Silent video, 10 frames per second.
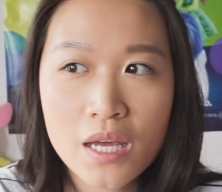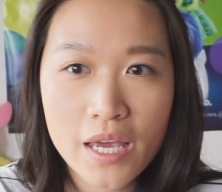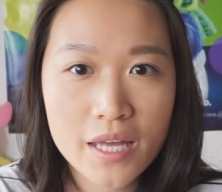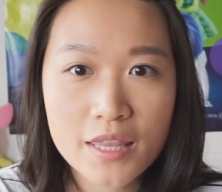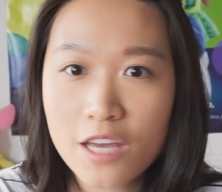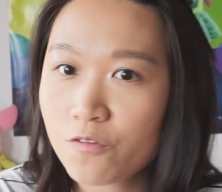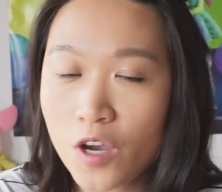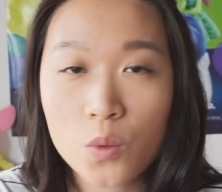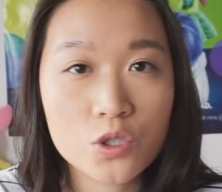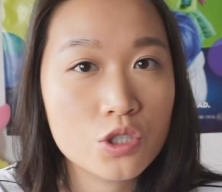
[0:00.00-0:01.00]
And that
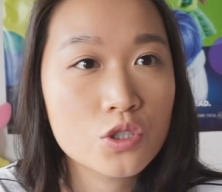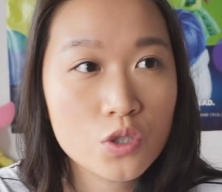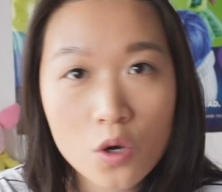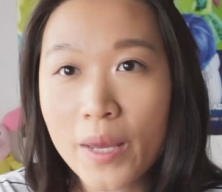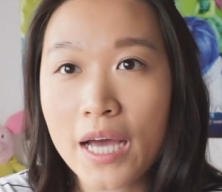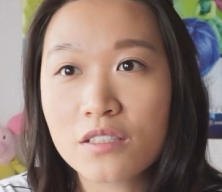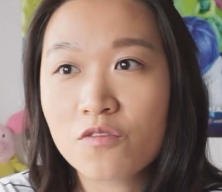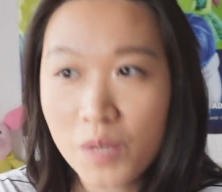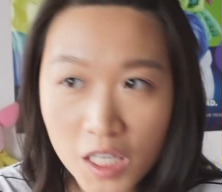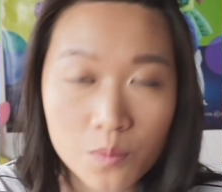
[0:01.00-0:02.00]
fair was just so packed
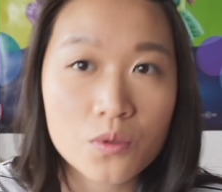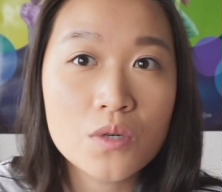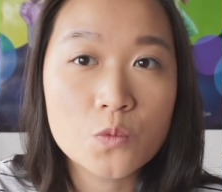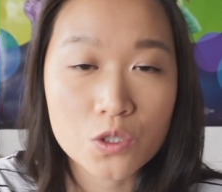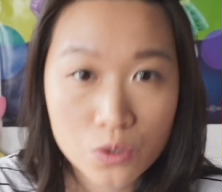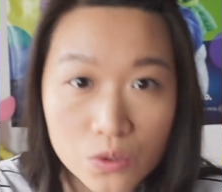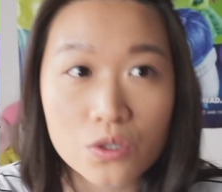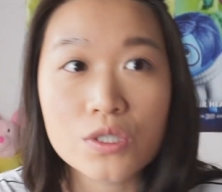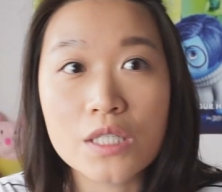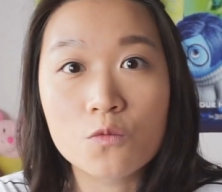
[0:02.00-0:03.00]
with people and
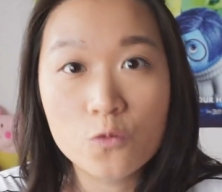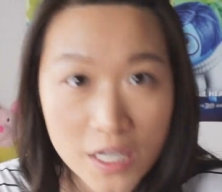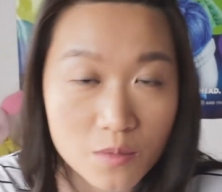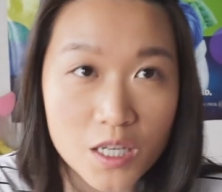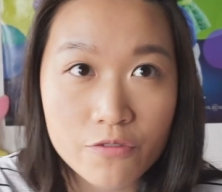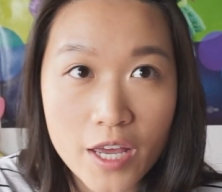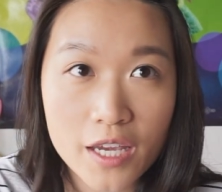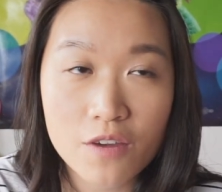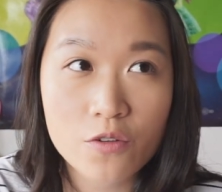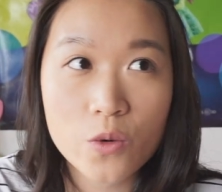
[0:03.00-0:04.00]
recruiters and resumes
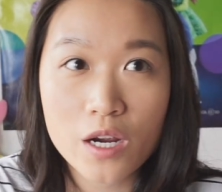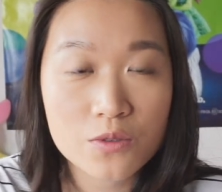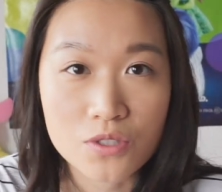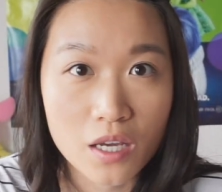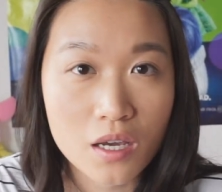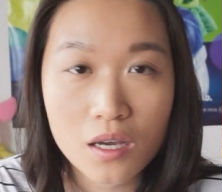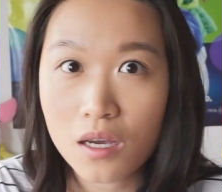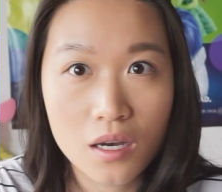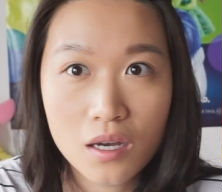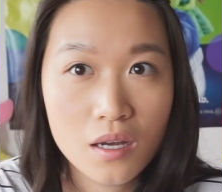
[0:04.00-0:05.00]
flying everywhere. I was just like...
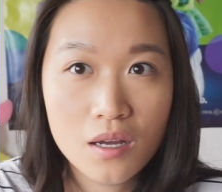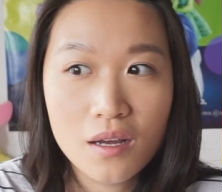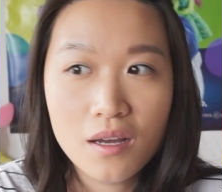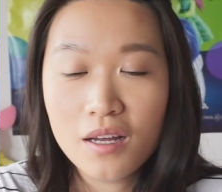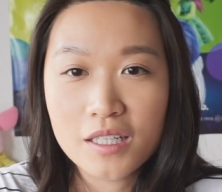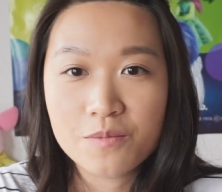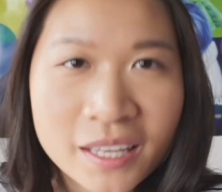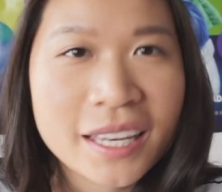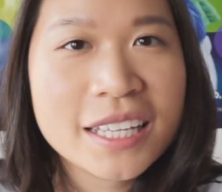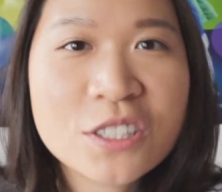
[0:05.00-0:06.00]

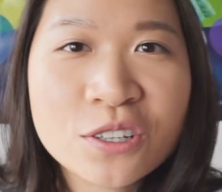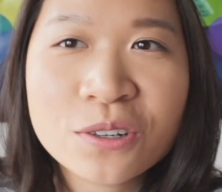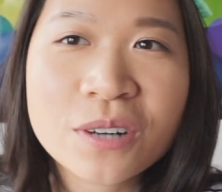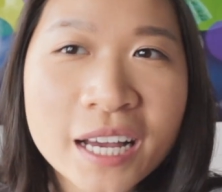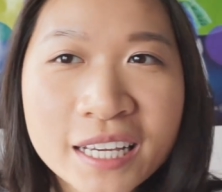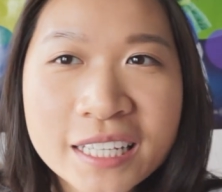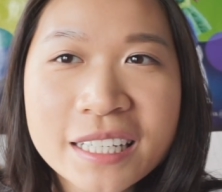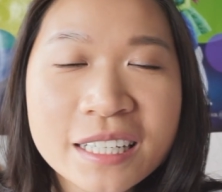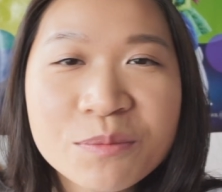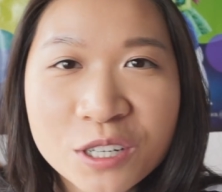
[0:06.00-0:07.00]
And so
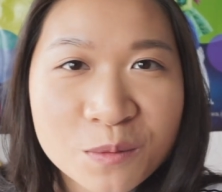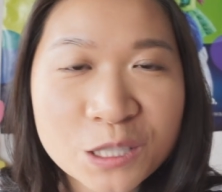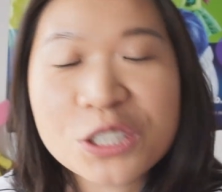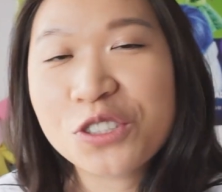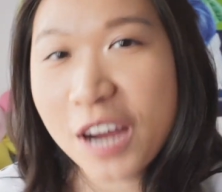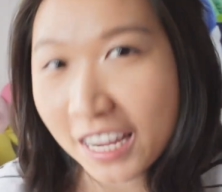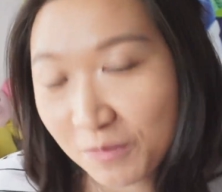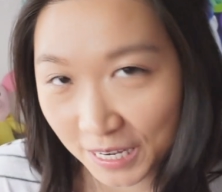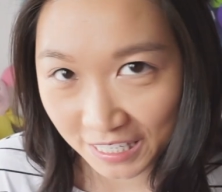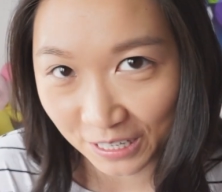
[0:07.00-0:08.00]
I pretty much dragged
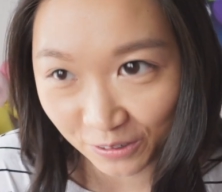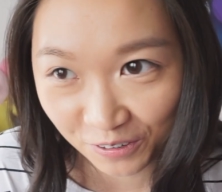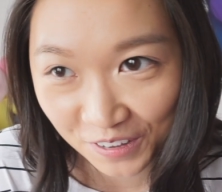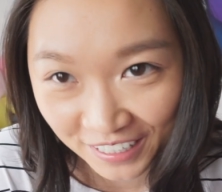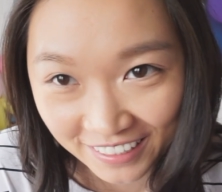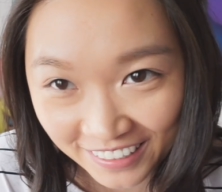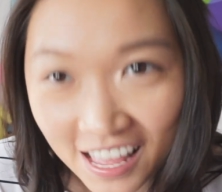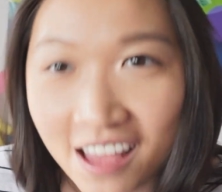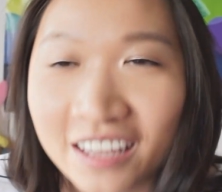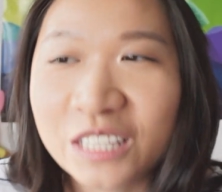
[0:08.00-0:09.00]
myself
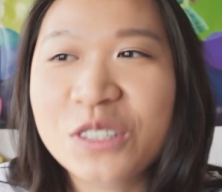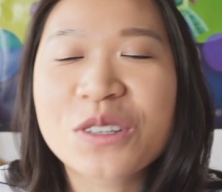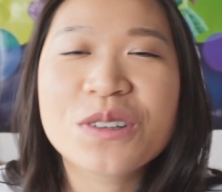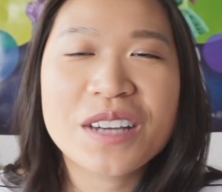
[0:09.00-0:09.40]
to